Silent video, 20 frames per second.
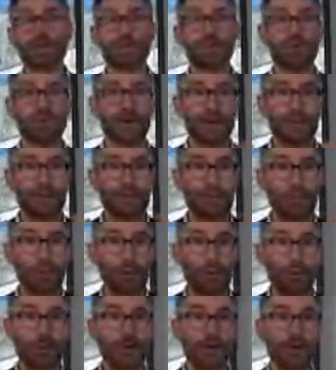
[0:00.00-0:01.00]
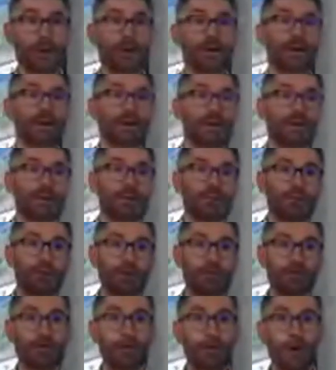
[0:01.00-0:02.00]
to a more
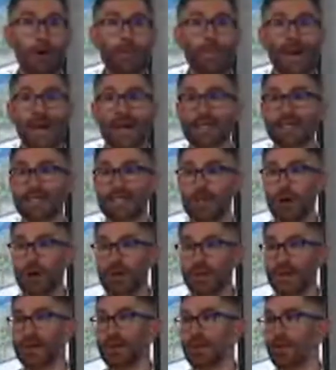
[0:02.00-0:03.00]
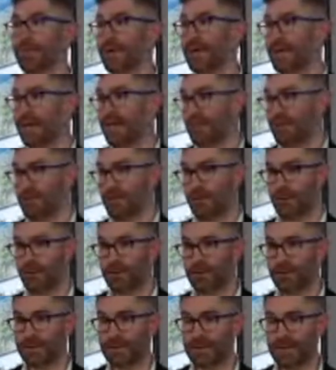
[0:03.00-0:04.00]
rule of law-based online communication
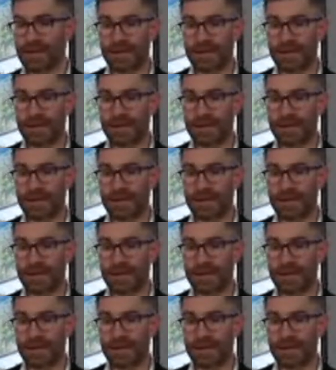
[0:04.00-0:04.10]
order.